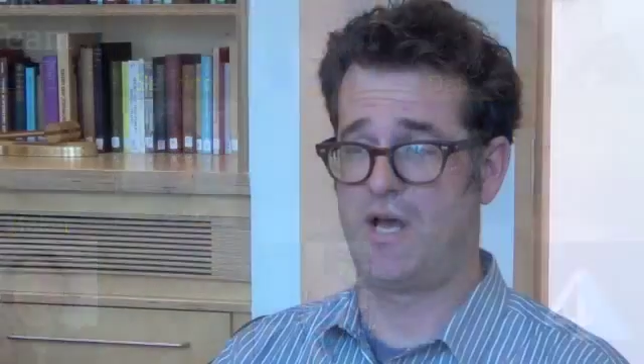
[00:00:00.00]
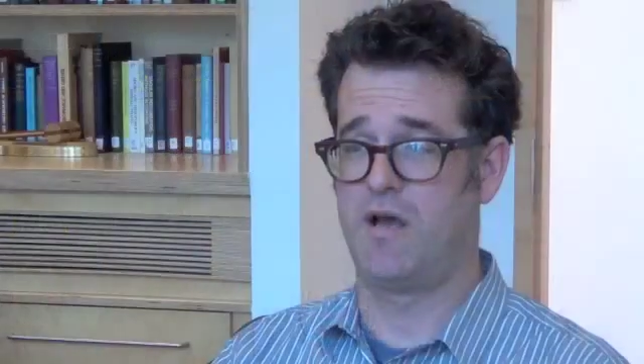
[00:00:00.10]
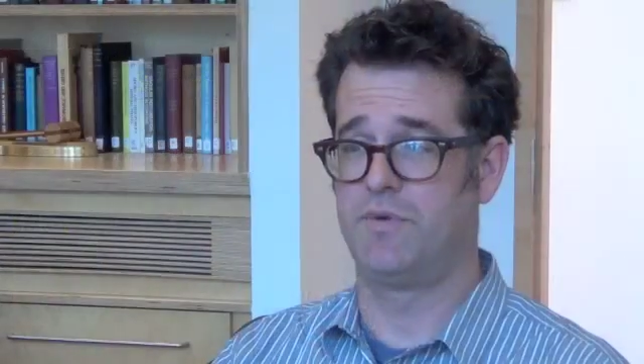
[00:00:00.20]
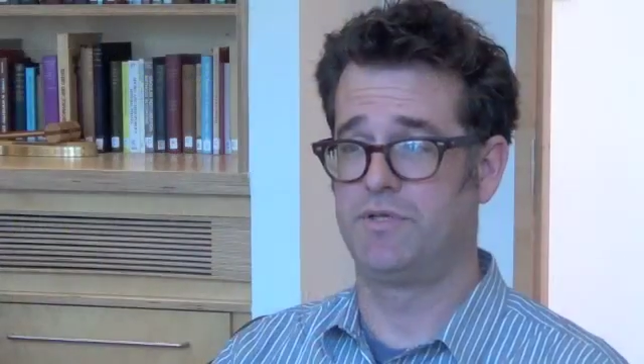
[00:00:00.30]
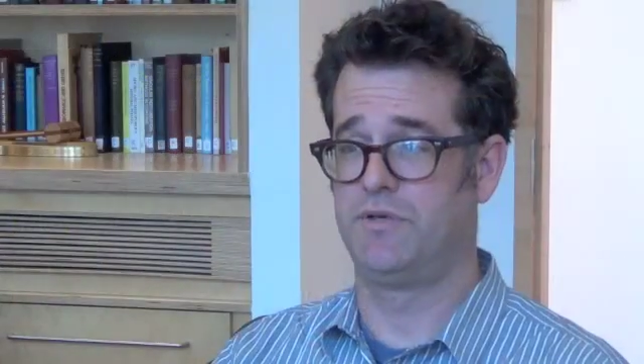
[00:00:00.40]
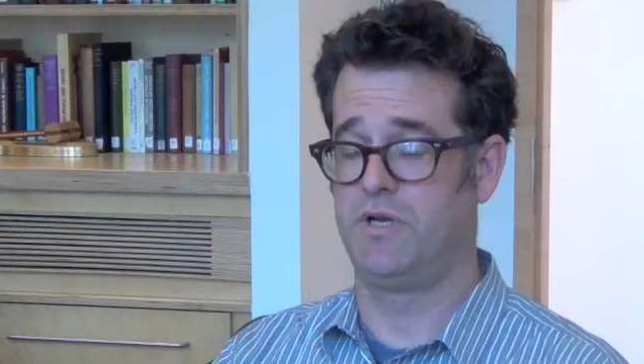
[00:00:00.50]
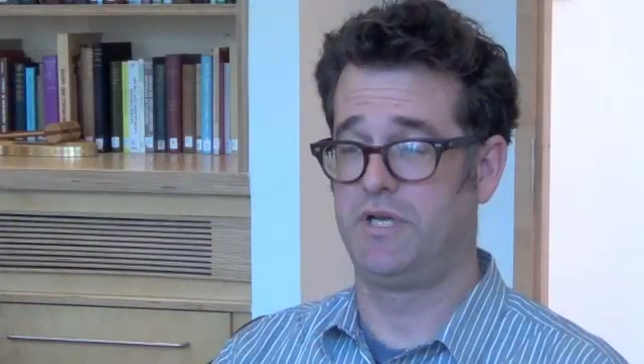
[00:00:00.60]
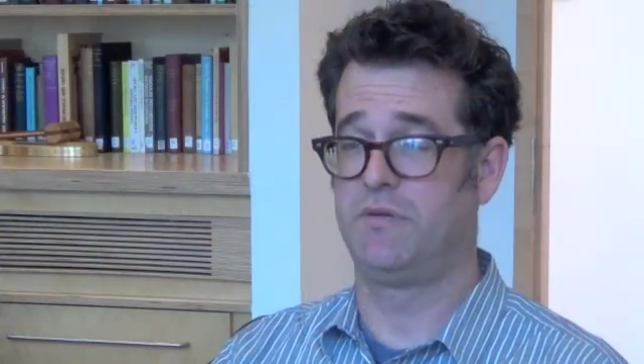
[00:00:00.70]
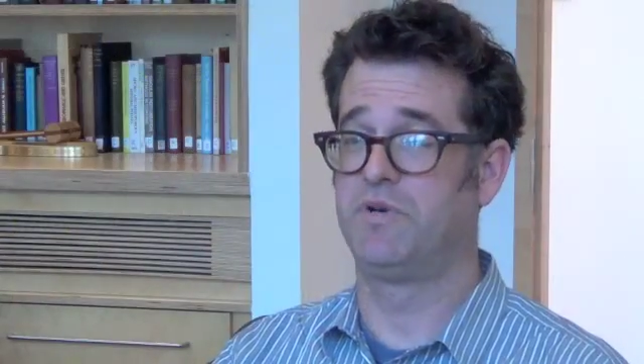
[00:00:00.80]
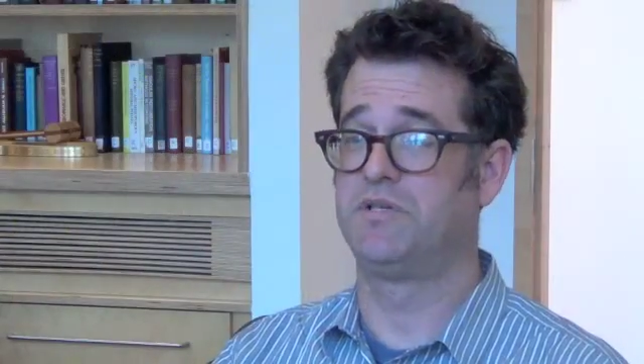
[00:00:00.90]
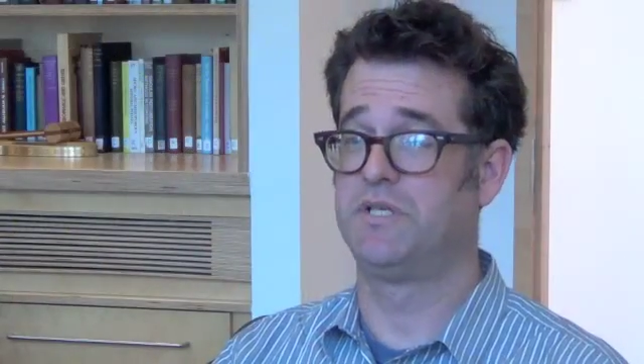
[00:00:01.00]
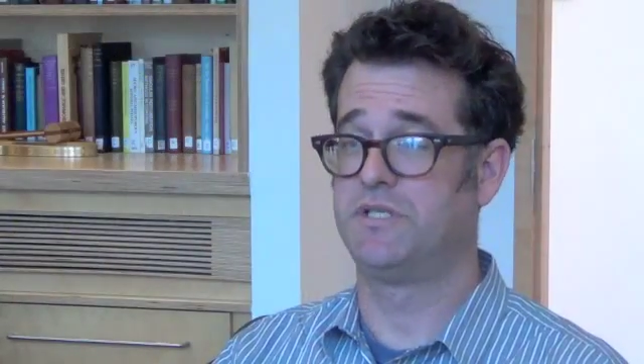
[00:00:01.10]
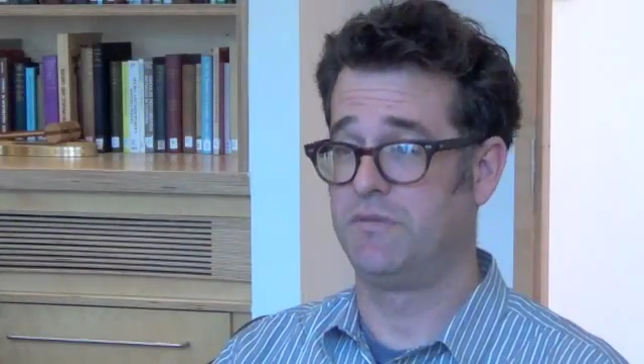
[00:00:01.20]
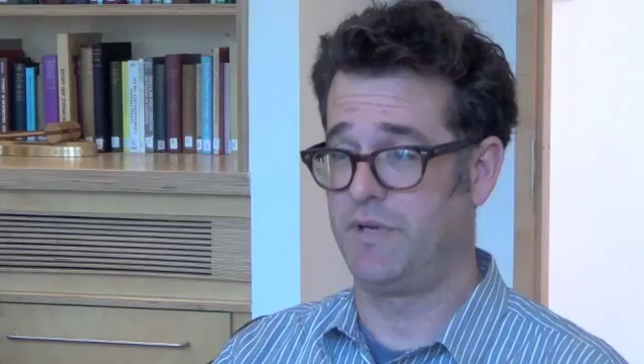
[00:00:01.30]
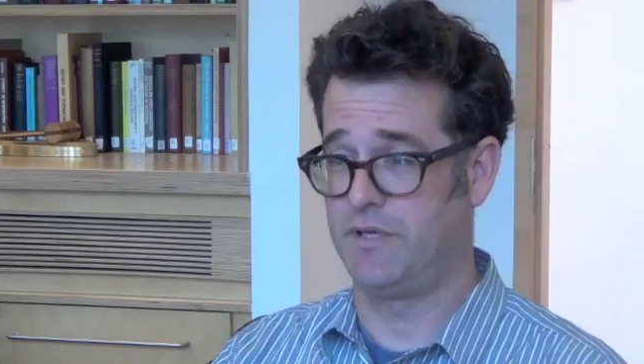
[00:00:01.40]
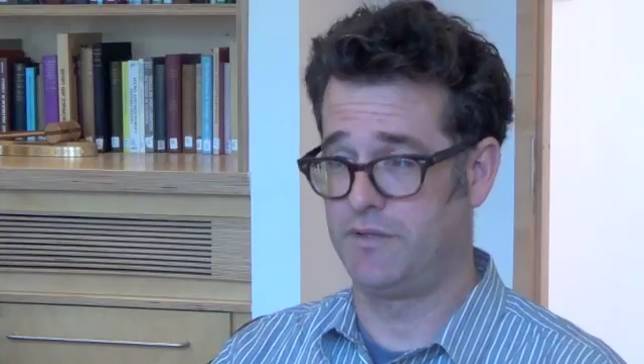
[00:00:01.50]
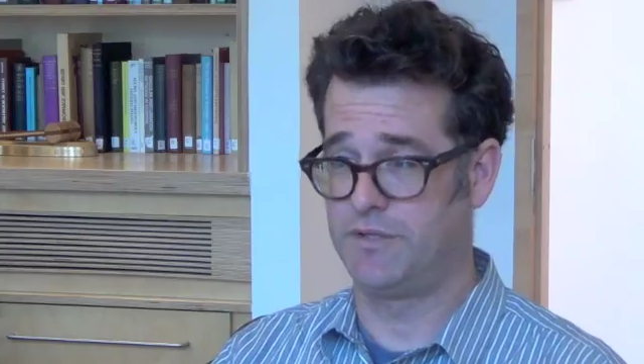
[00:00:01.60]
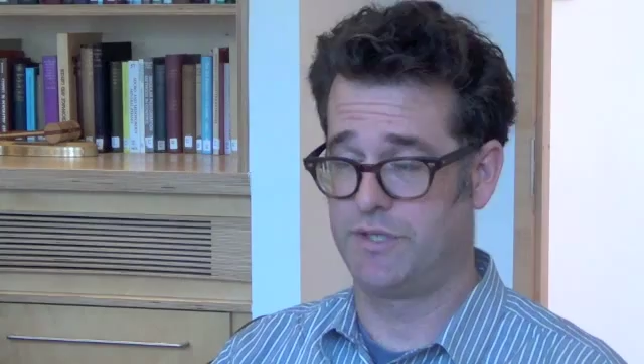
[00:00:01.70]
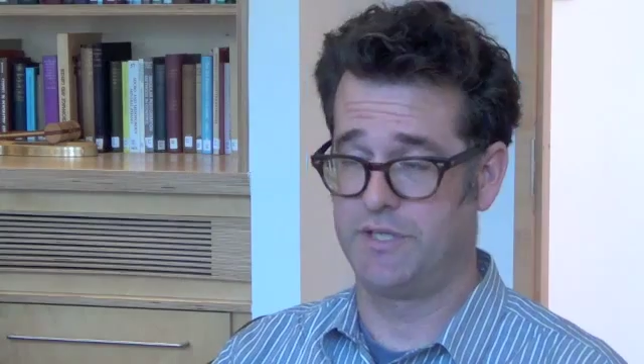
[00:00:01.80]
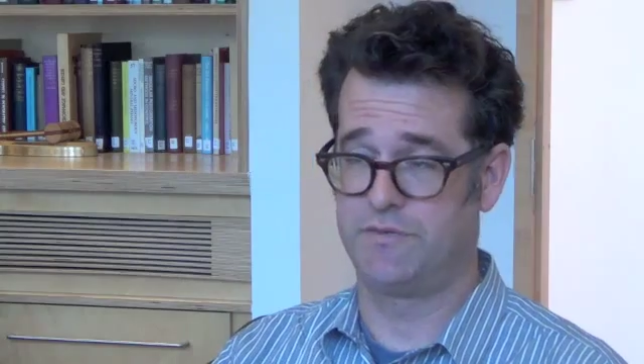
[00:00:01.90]
an opportunity to participate in
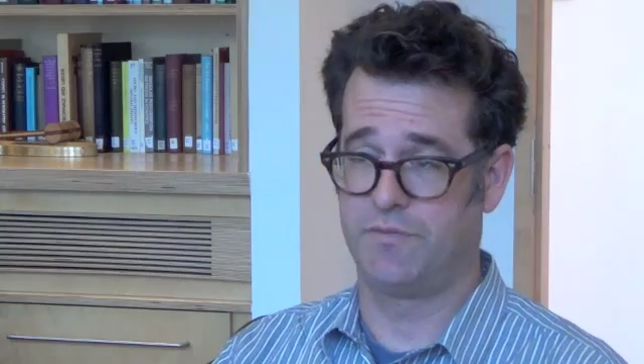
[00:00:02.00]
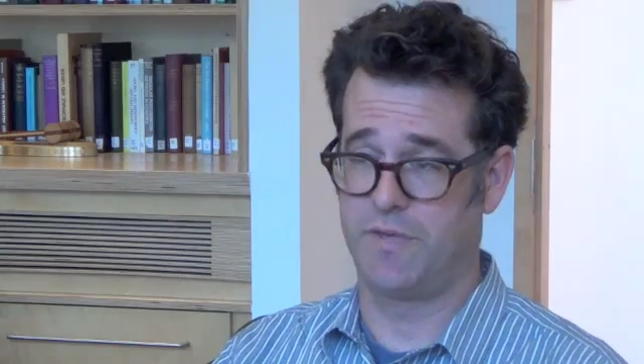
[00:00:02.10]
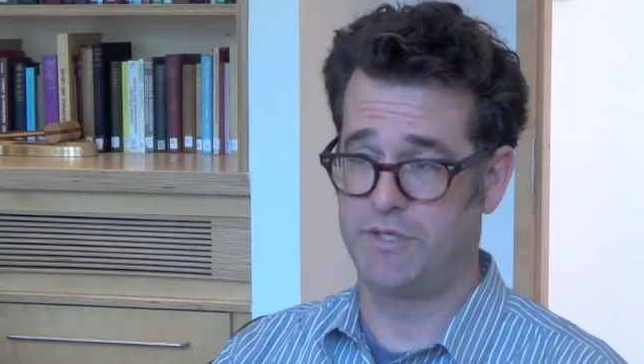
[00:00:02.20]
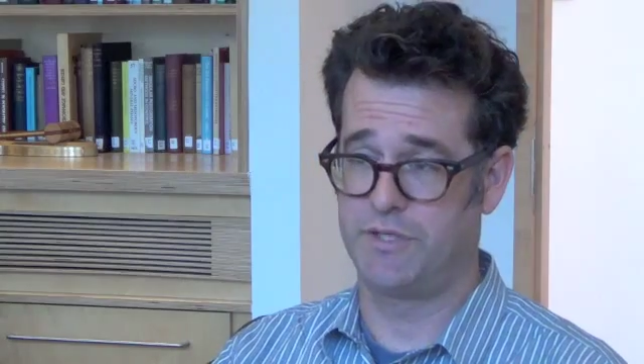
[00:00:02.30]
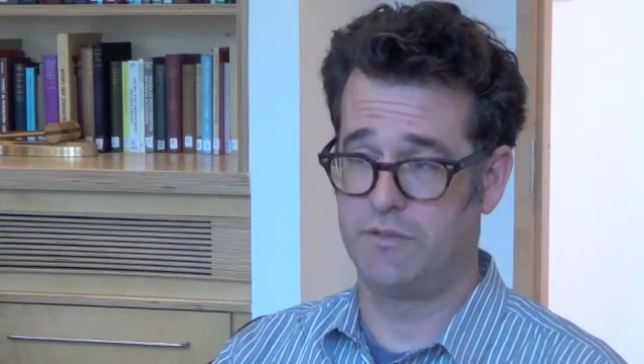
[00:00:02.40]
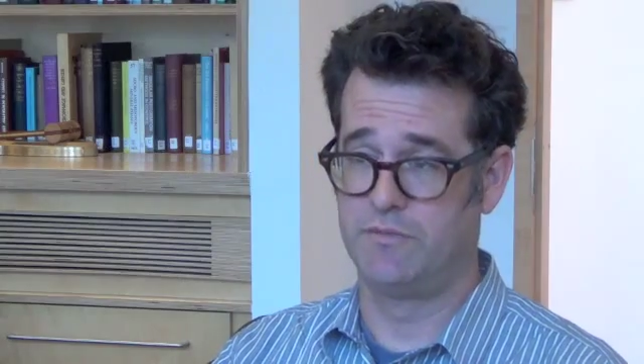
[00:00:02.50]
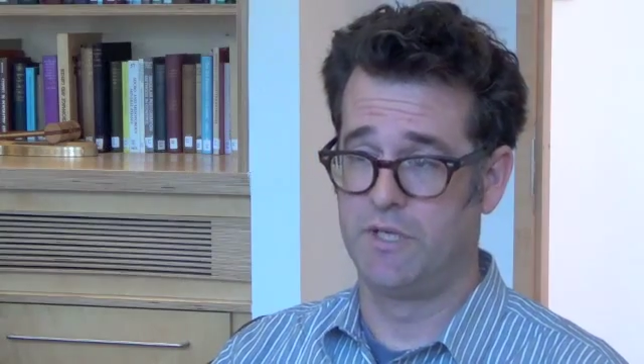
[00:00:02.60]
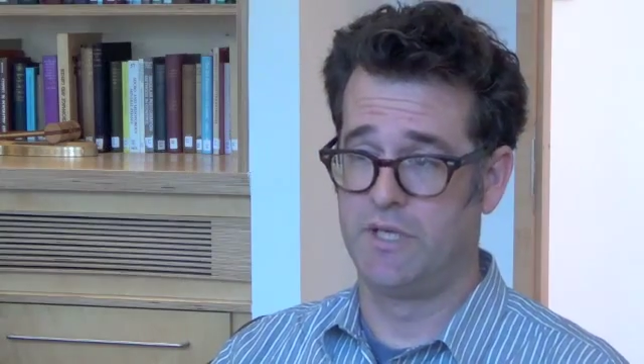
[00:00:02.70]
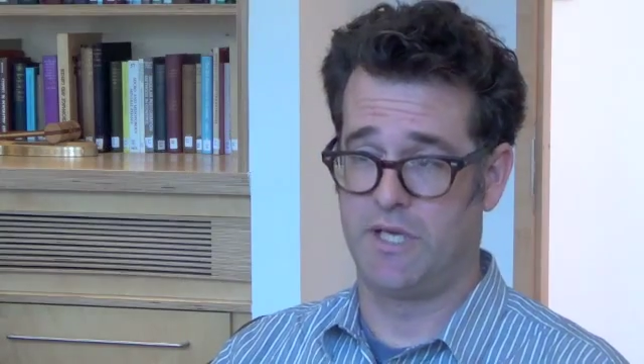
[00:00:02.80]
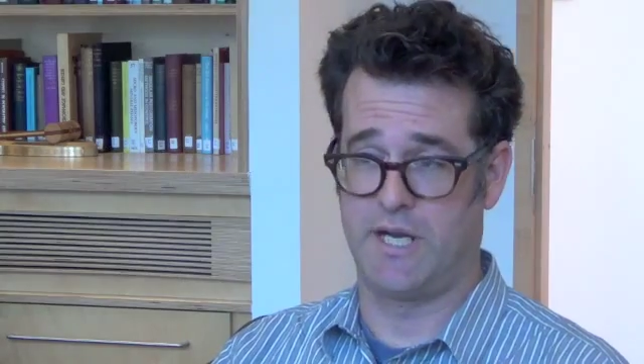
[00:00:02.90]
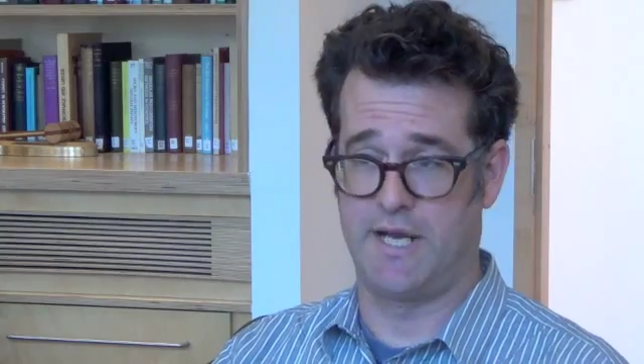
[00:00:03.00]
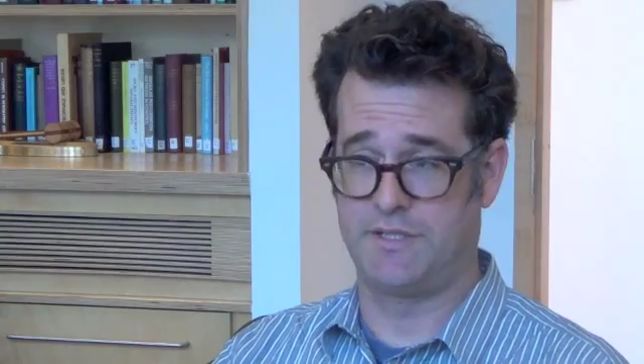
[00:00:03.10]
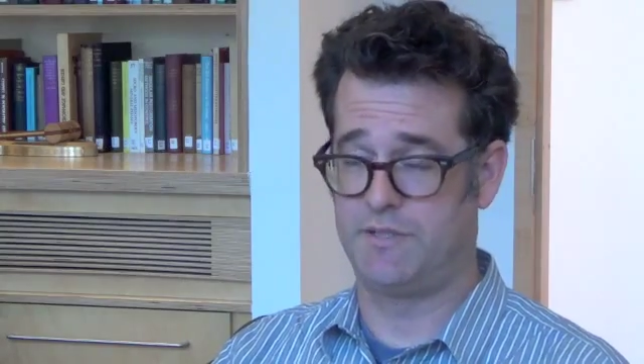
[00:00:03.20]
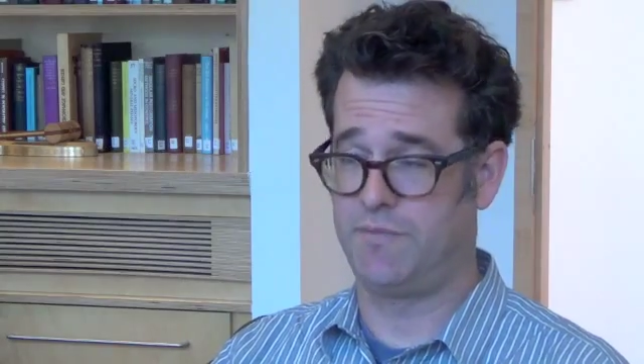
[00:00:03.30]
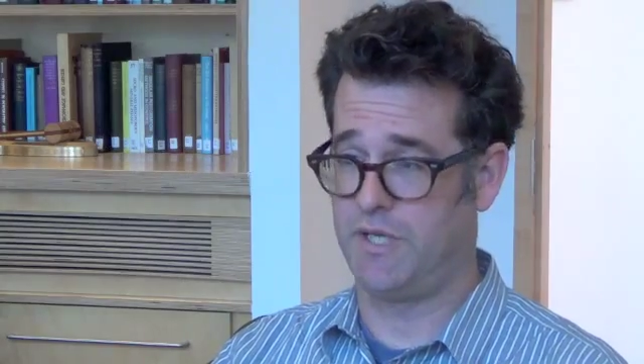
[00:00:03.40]
the transformation. It has to